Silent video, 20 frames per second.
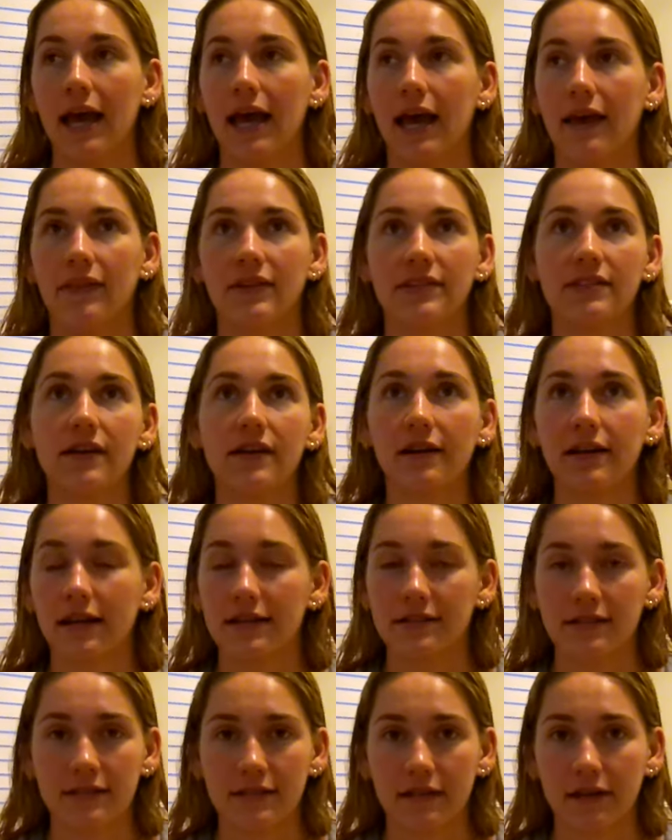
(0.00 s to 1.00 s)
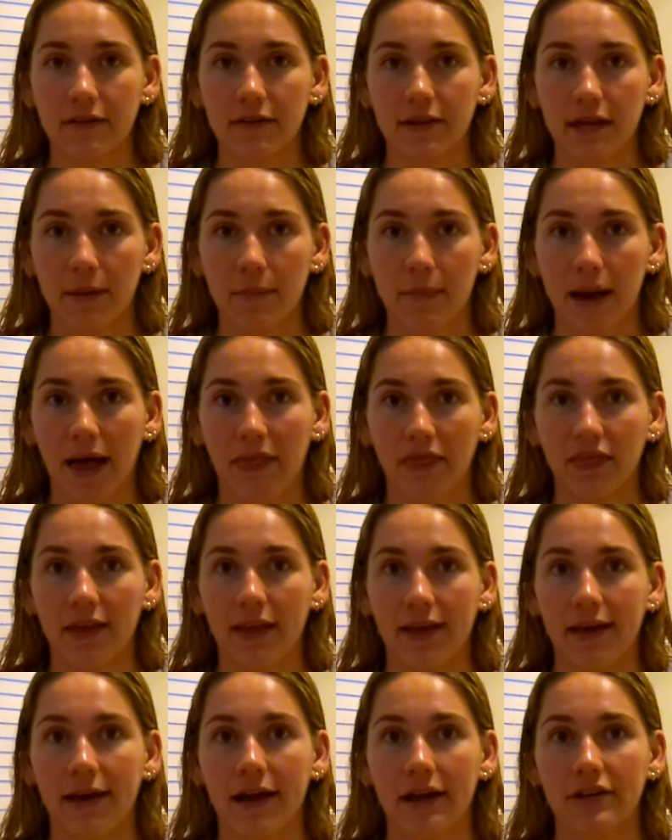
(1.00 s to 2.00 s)
And that's necessarily a bad
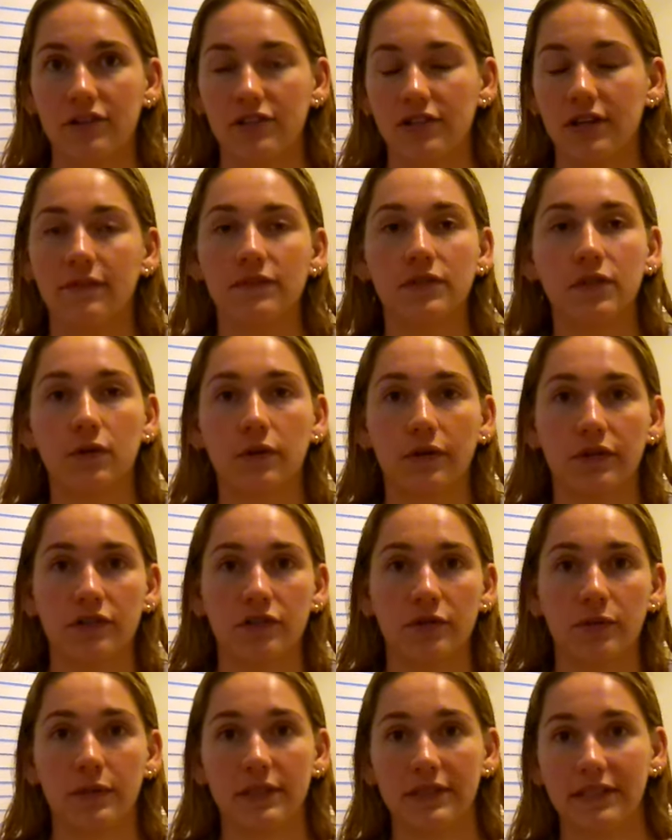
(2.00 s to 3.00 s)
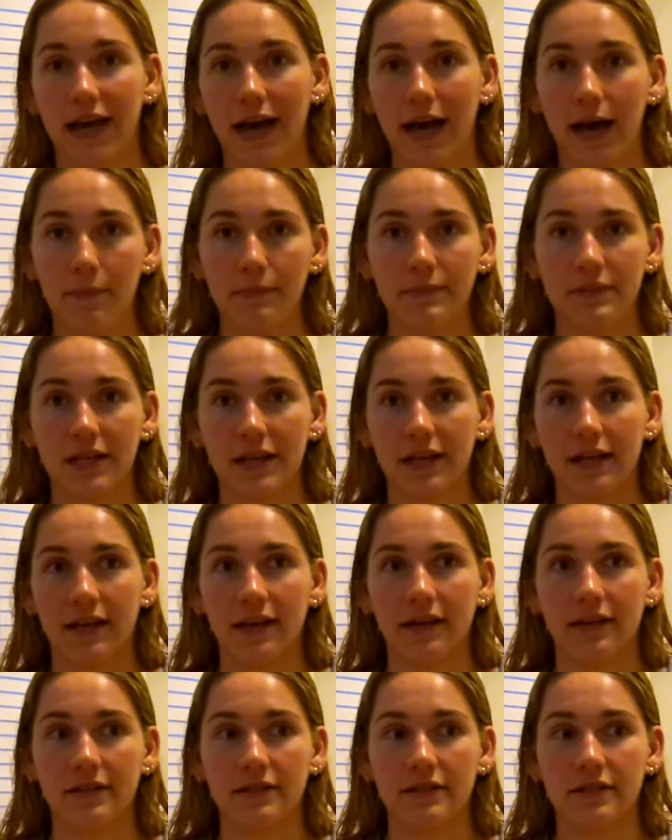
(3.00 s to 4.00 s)
thing. I just have to learn to adapt
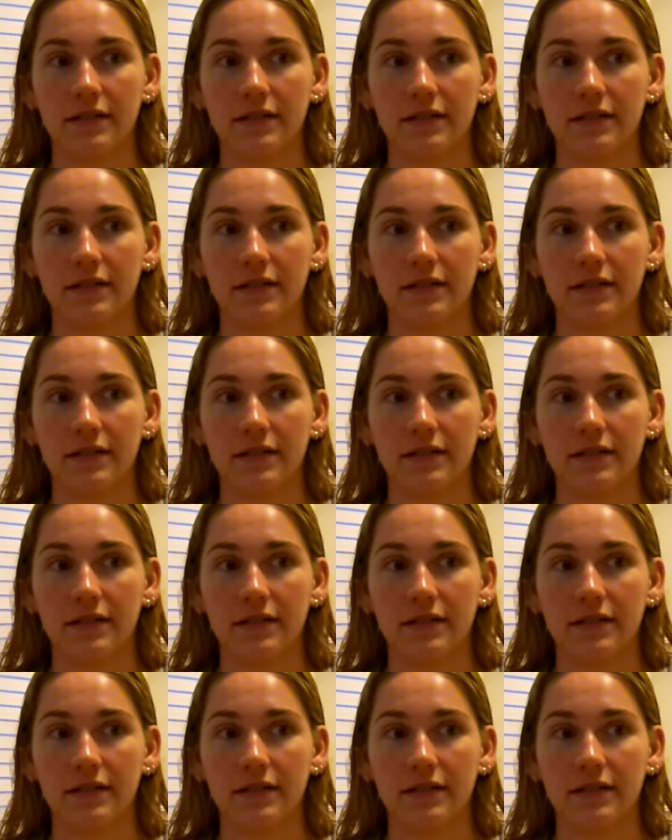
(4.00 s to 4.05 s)
and